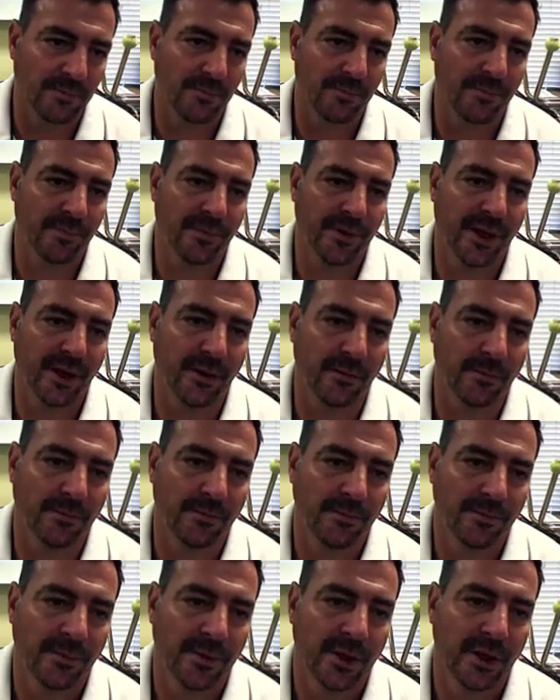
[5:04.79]
Now,
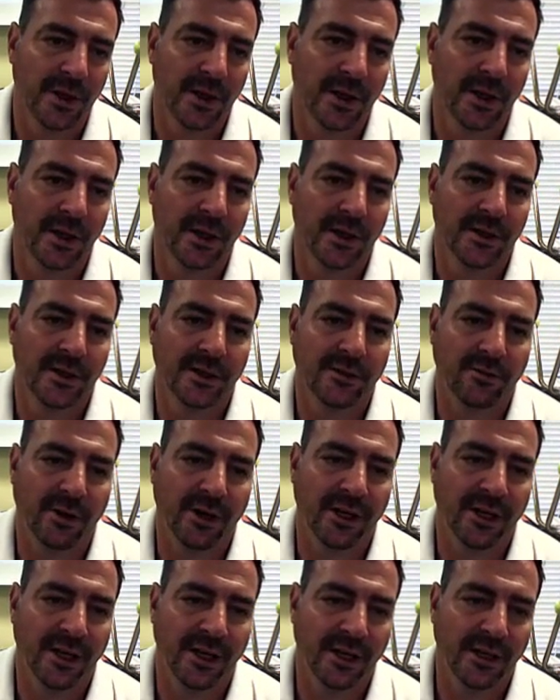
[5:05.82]
this right
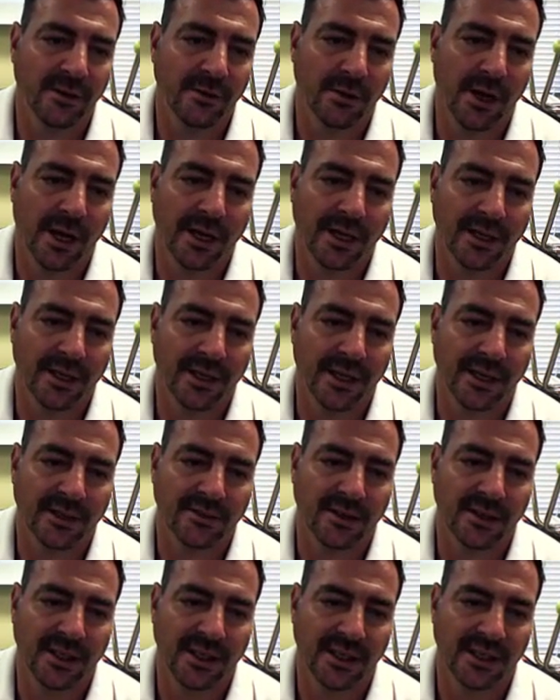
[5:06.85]
here, I can actually
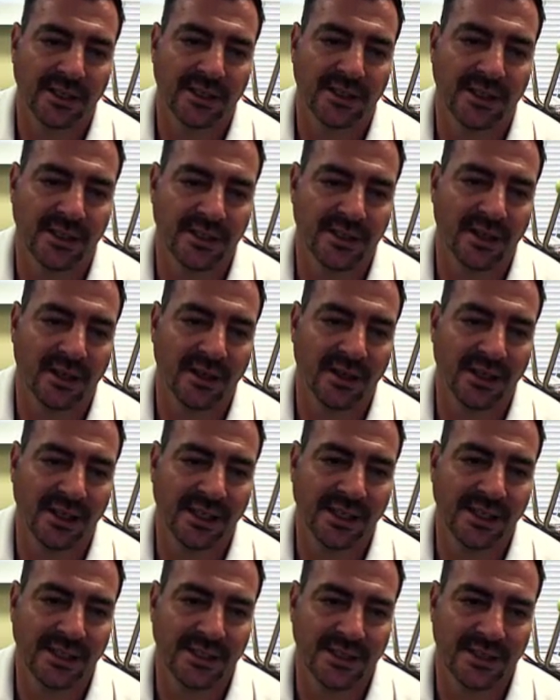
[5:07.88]
hit
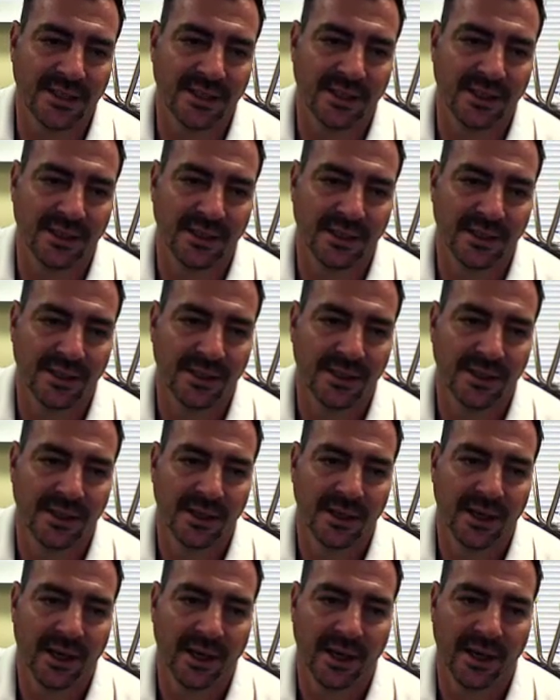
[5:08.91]
delete,
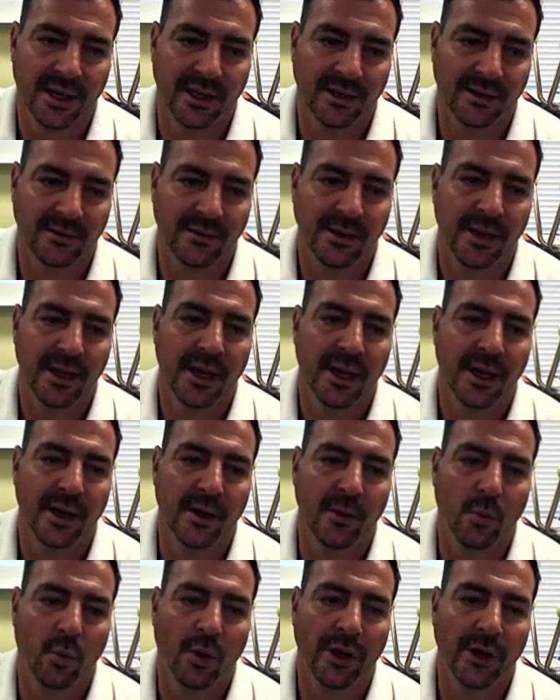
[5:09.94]
and
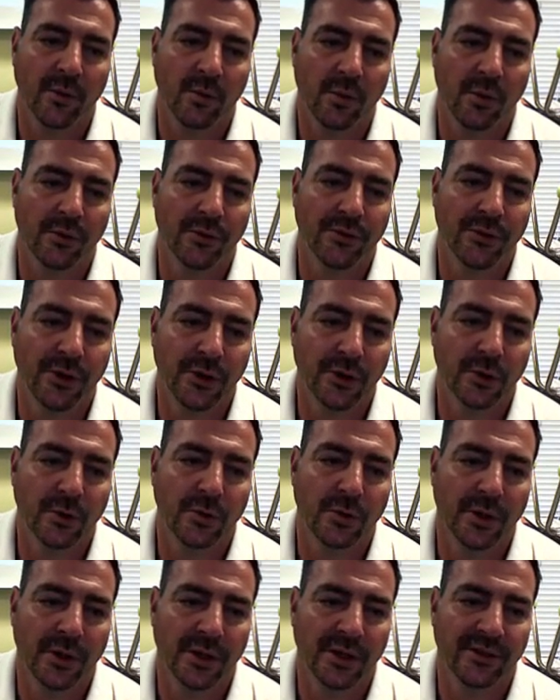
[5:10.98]
what it will do,
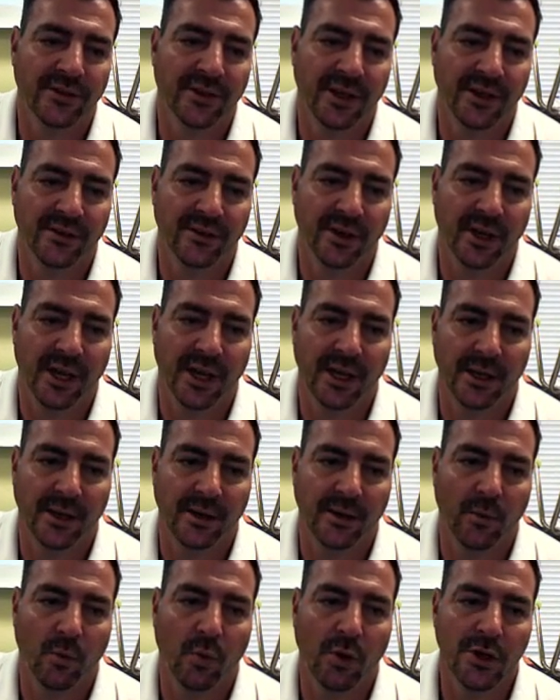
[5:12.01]
it says, hey,
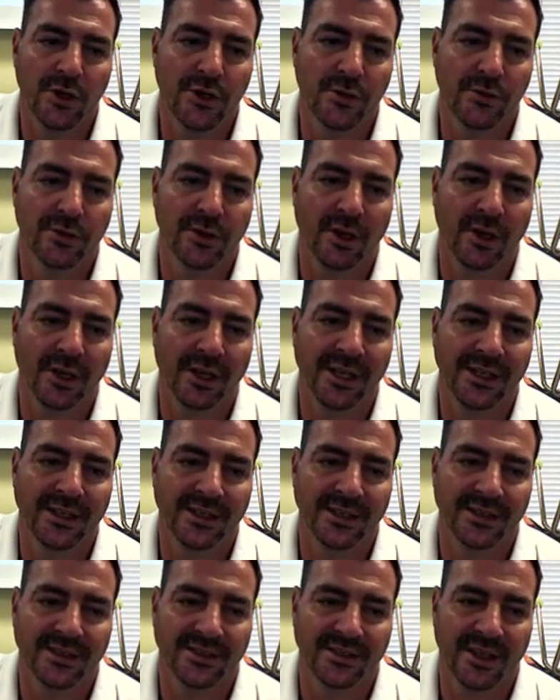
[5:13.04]
once you delete this
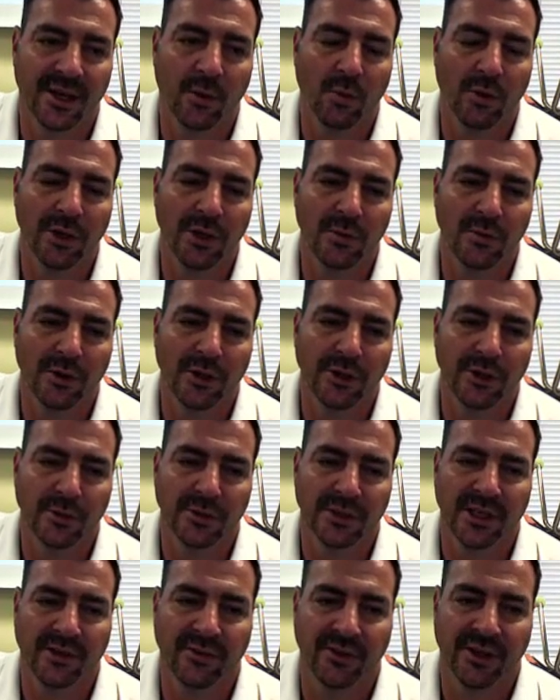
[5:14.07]
cell, what do you want to do with
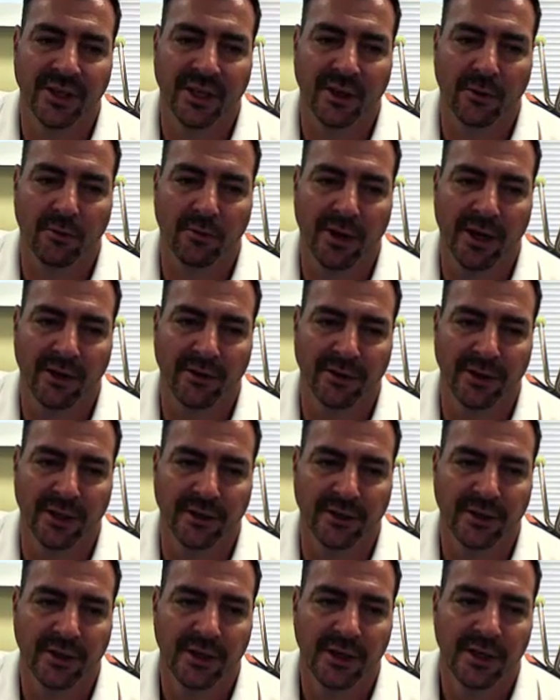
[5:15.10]
everything around it?
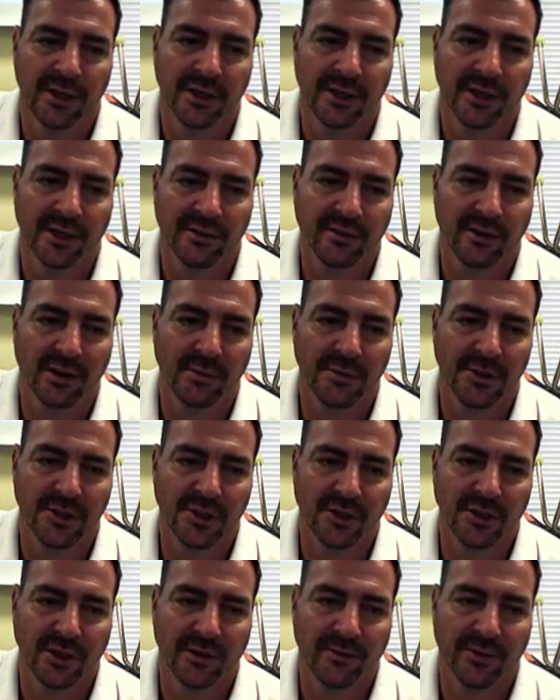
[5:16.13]
And so let me show you.
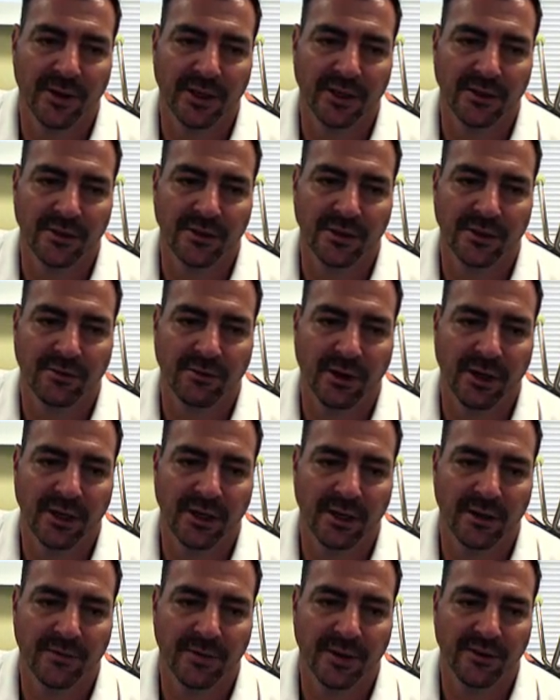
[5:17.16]
If I do this right here, if
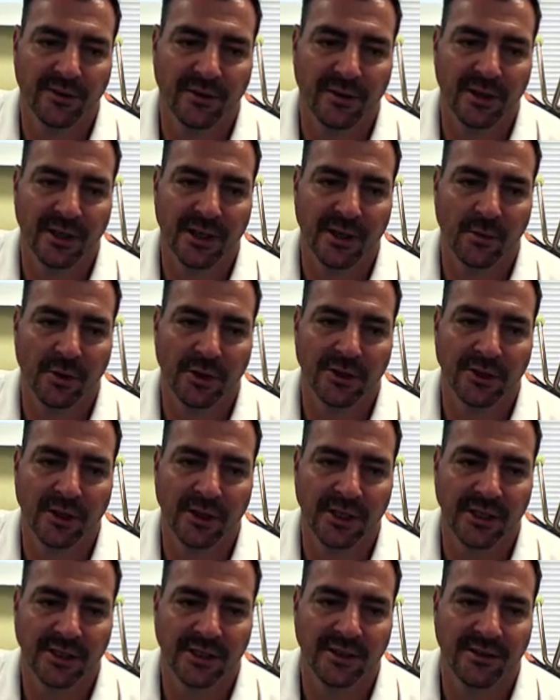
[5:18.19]
I click I want to delete
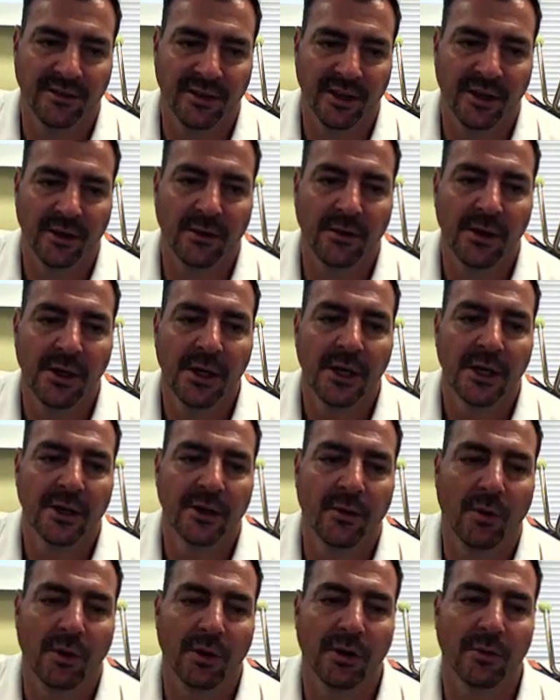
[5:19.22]
this cell, do I
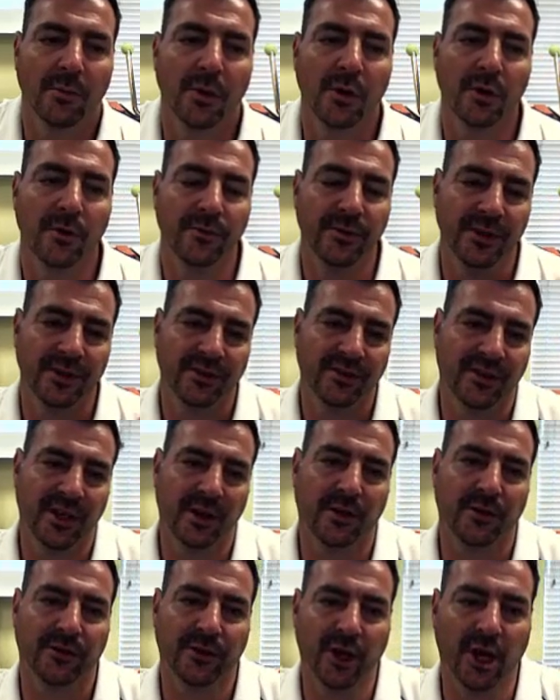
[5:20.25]
want to move these
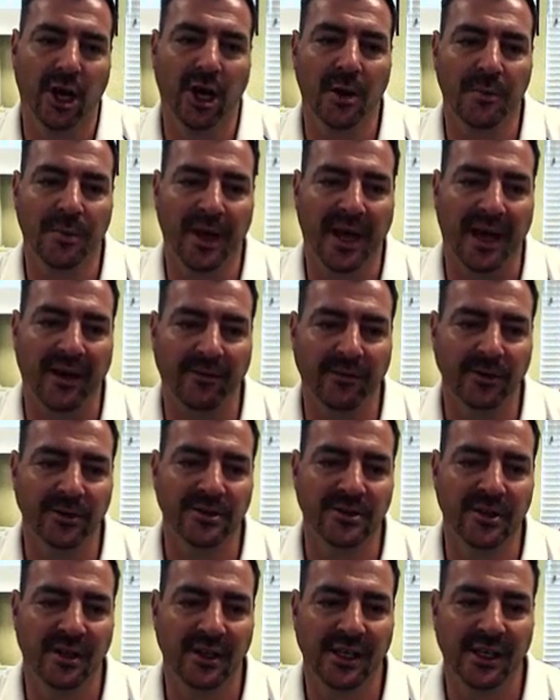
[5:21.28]
cells up after it's
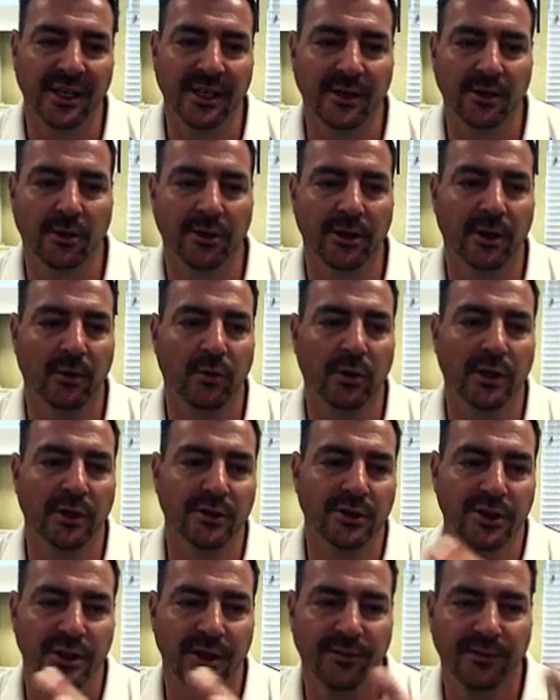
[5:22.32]
deleted, or do I want to
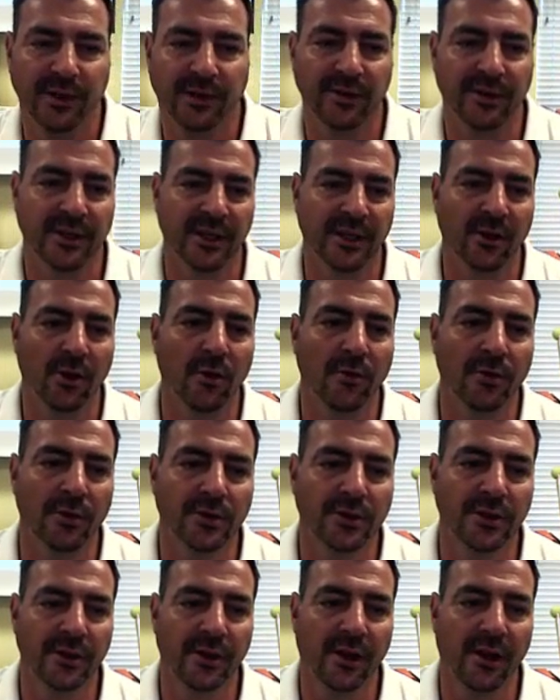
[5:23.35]
shift everything over to
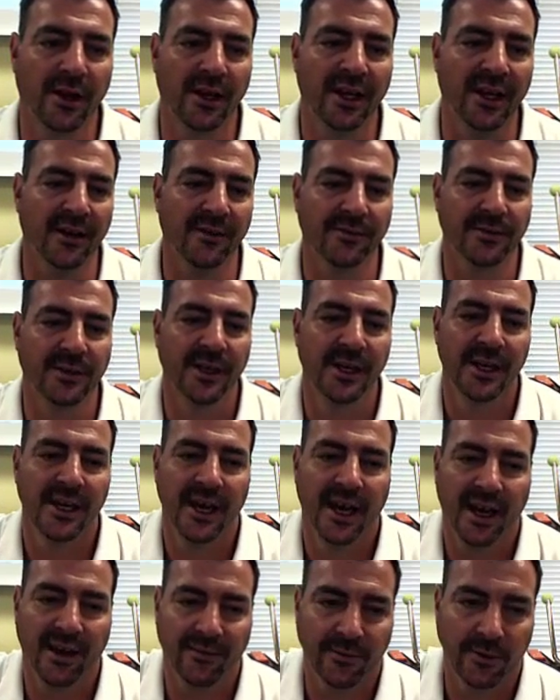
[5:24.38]
the left
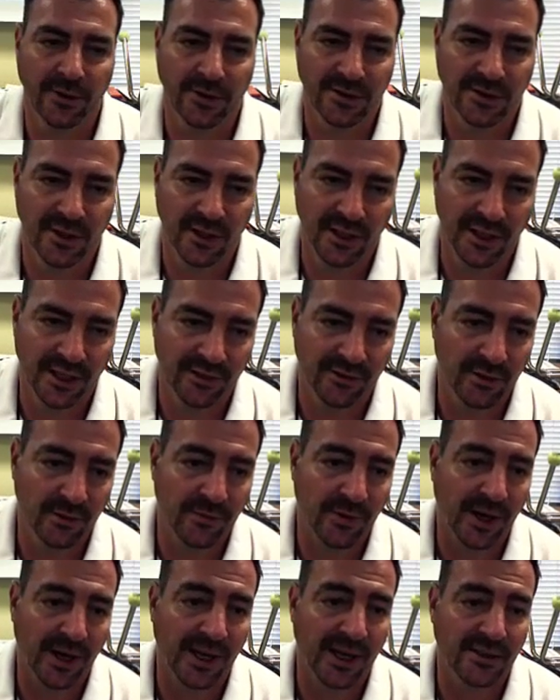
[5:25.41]
after it's deleted? So if
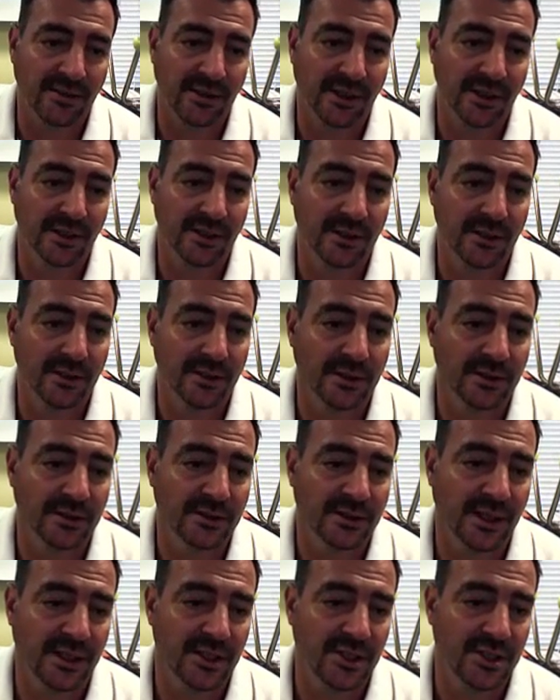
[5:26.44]
I actually say
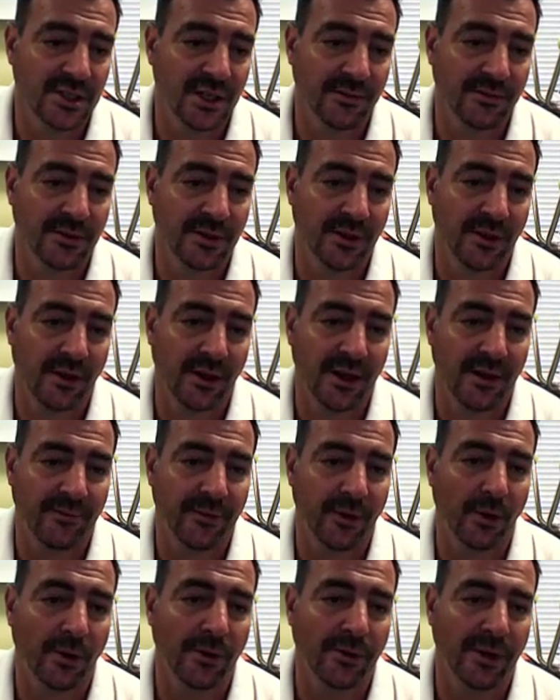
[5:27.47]
shift to the left, the
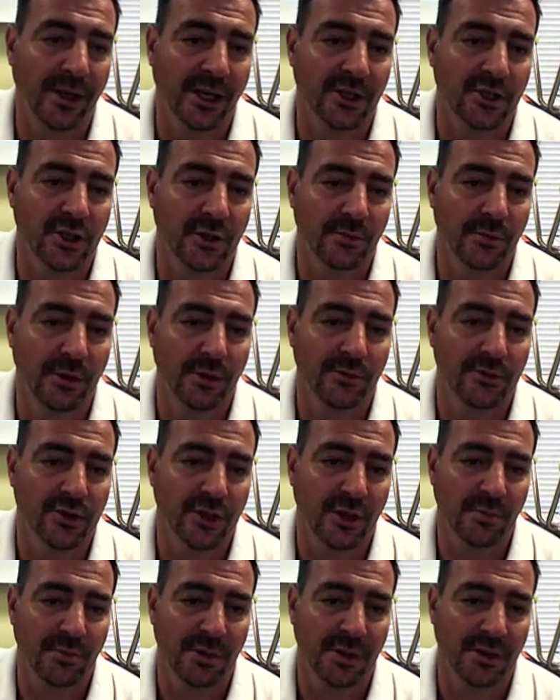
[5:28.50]
only thing it should move should
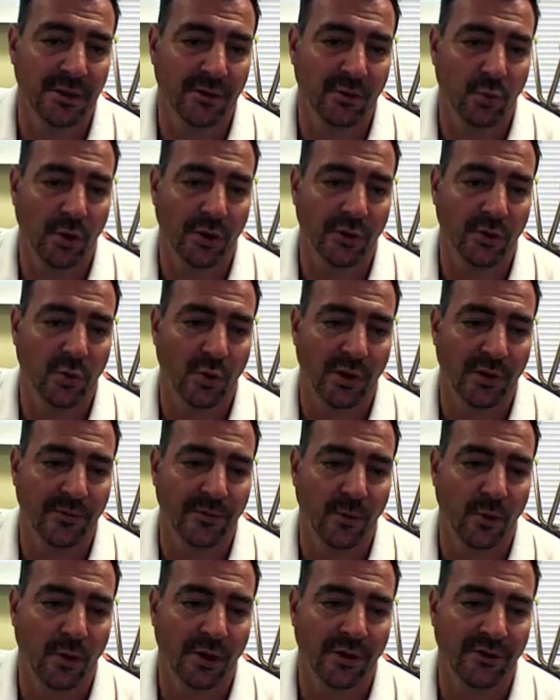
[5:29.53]
be this
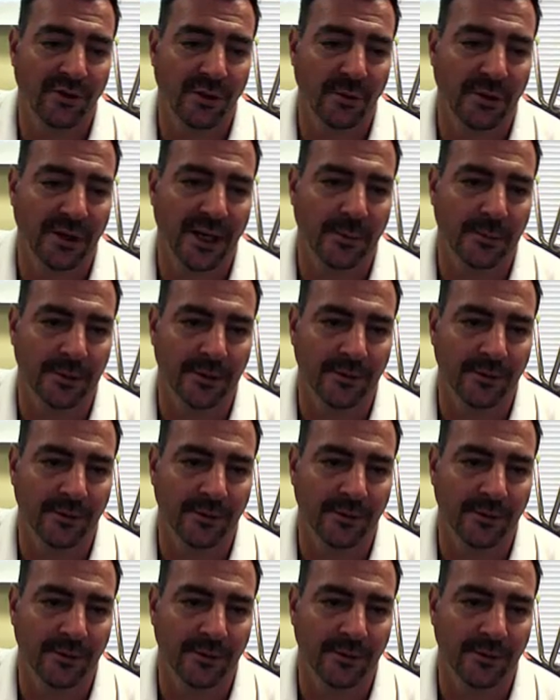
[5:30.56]
124. Let's see what happens.